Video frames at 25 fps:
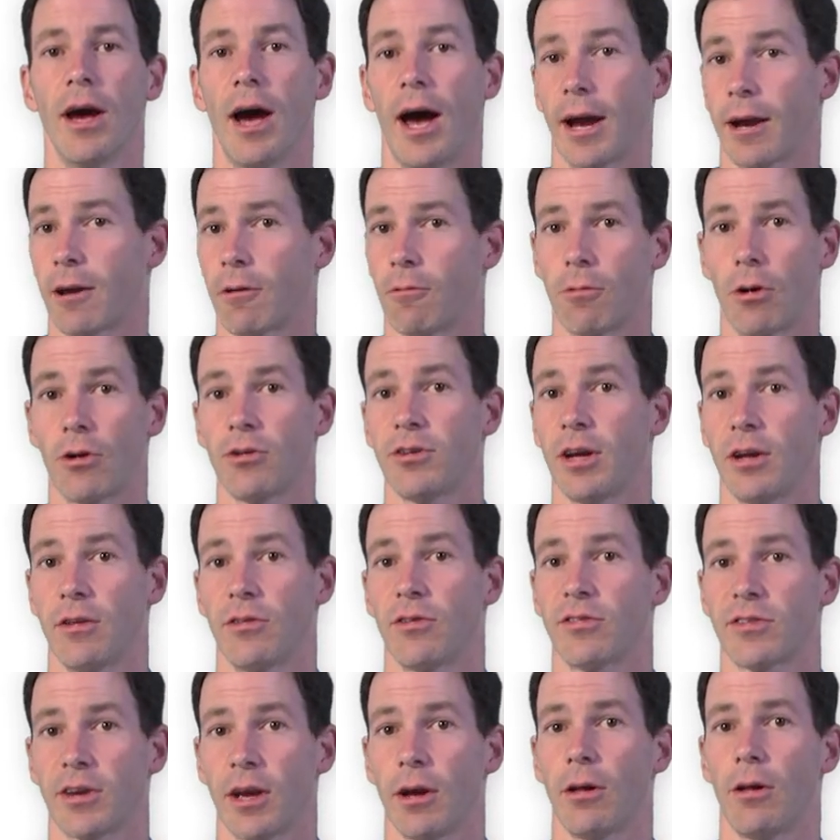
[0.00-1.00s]
I can rotate
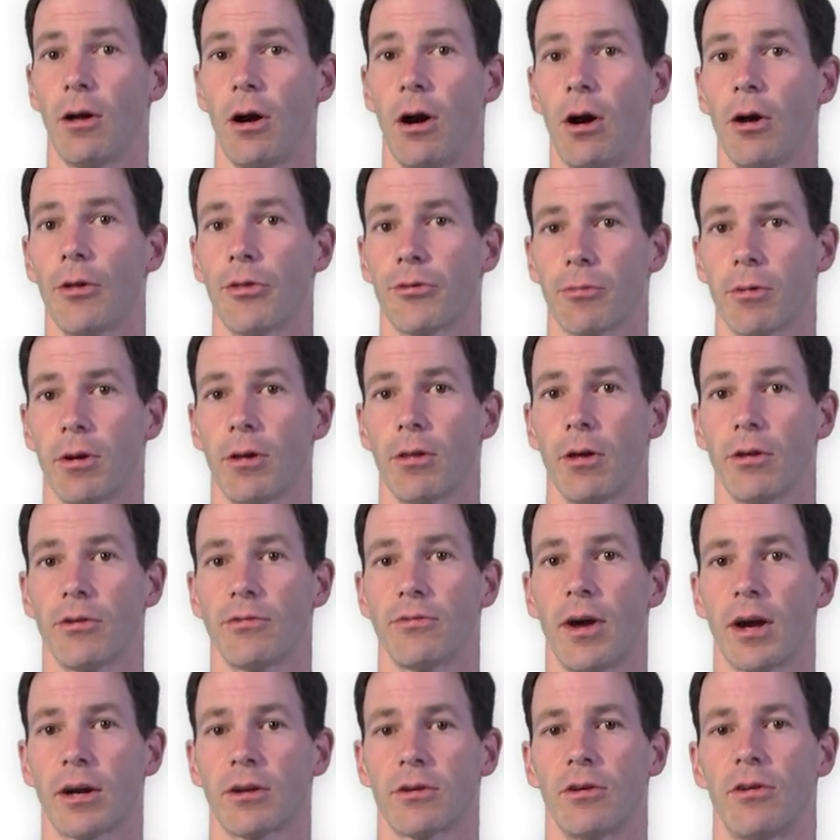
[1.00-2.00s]
and scale all 3 of those
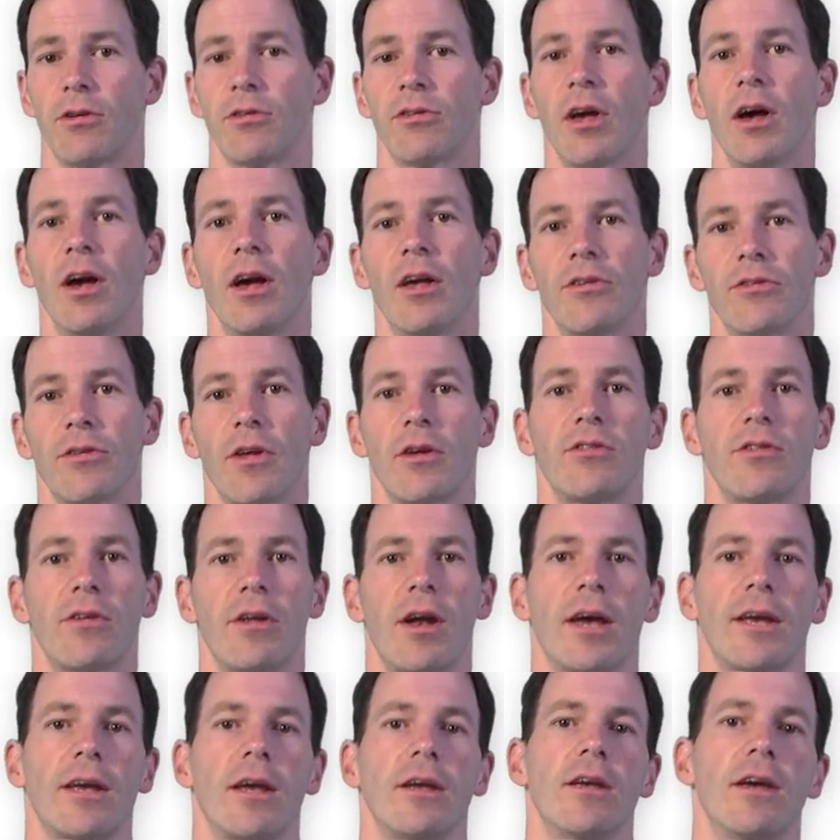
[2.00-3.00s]
vectors such that
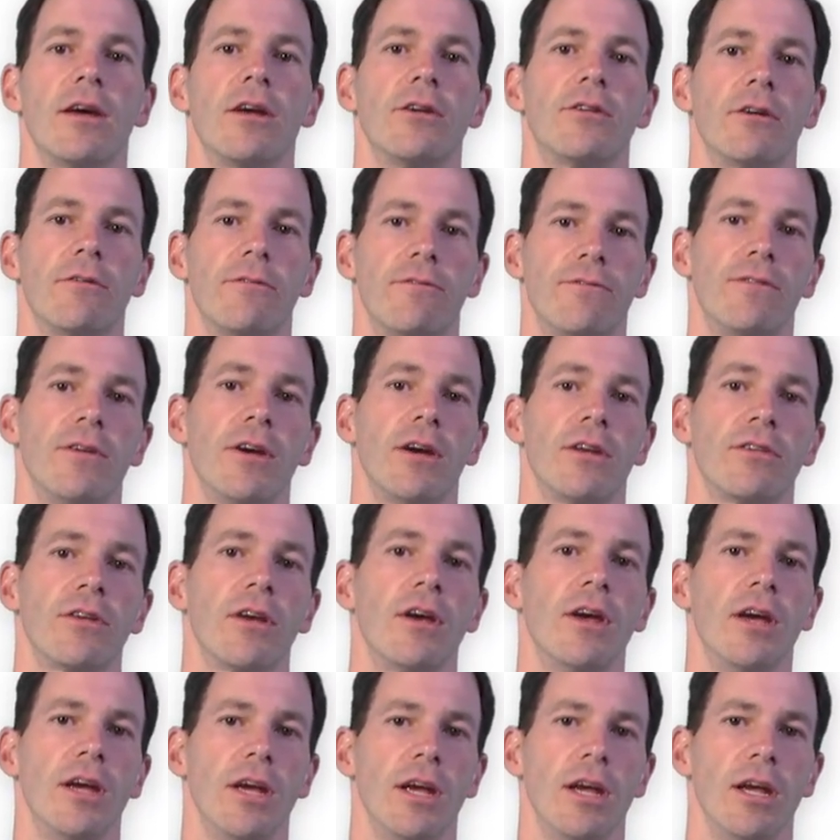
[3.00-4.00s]
I can get it to fit
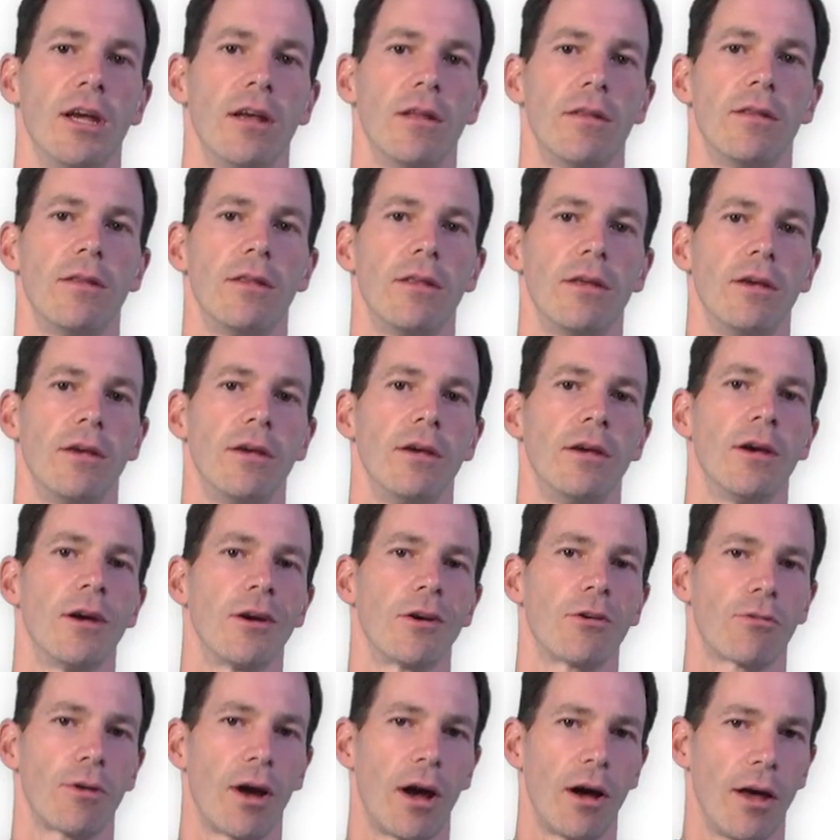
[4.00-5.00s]
in
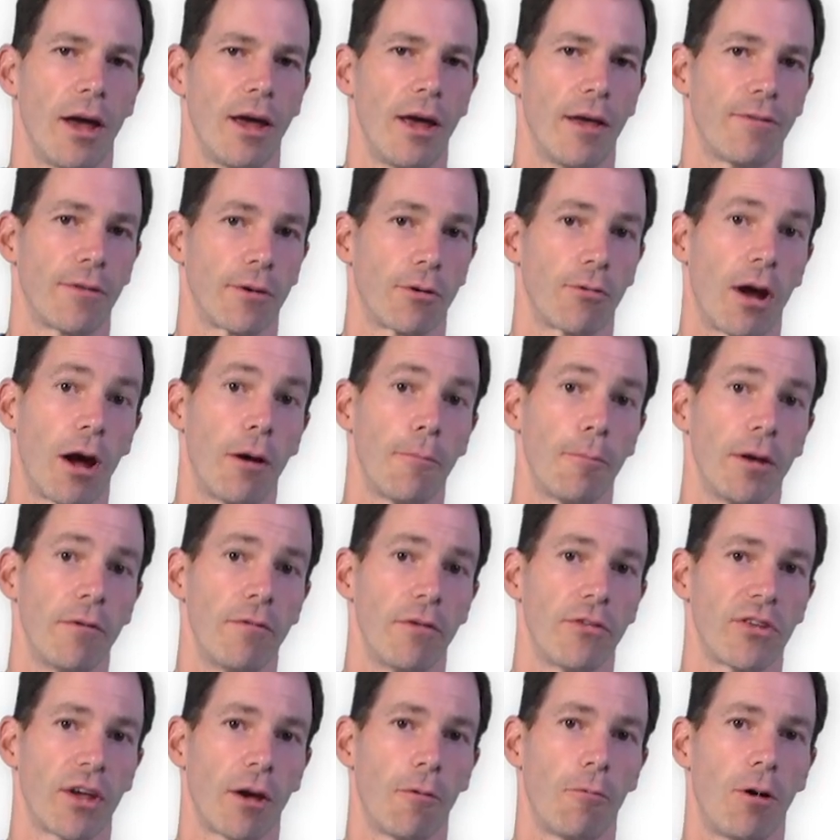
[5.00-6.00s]
at the ground
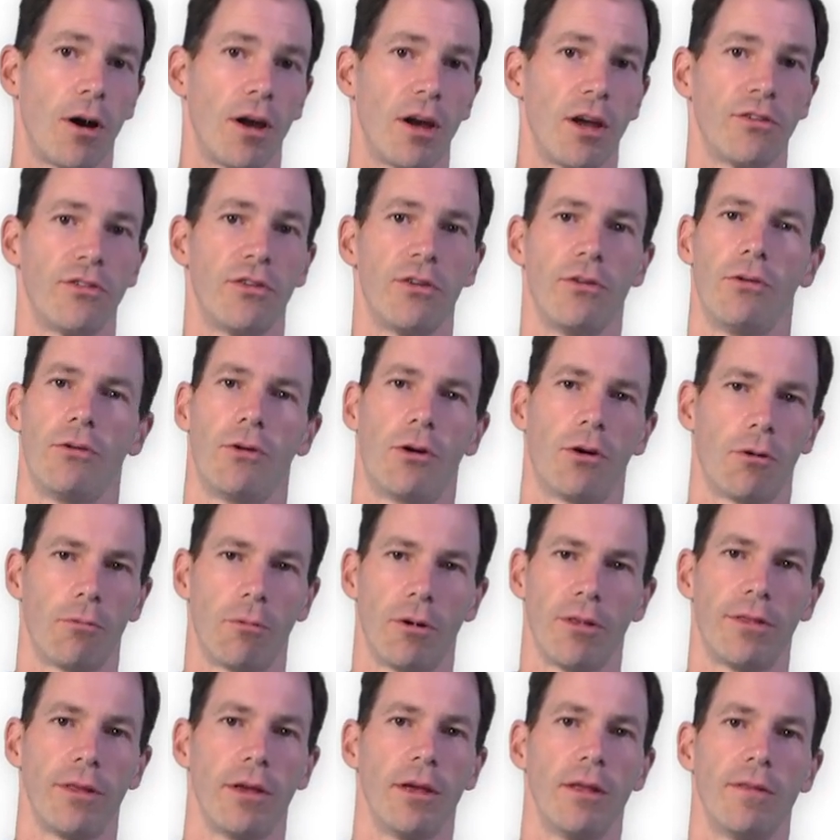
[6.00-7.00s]
pivots I want it to, or
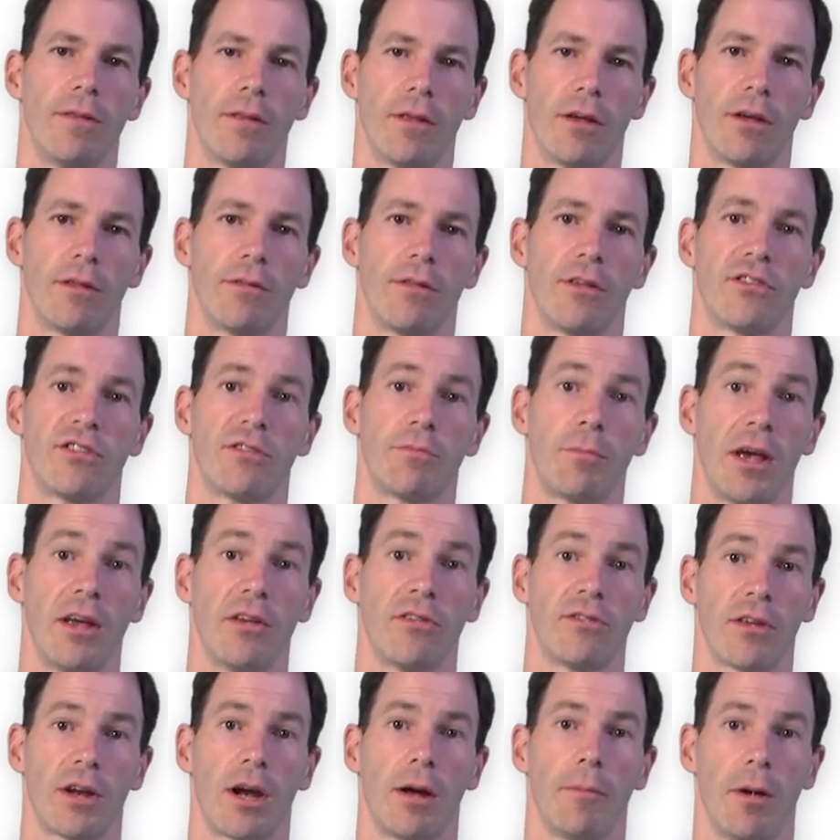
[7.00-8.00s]
within the
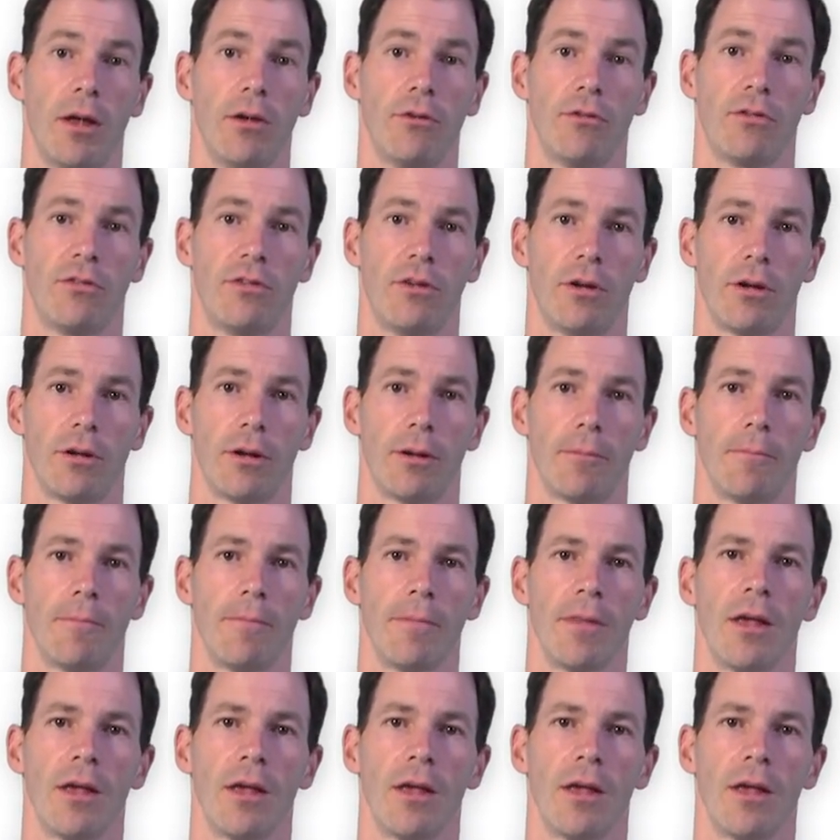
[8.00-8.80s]
space that I'm interested in.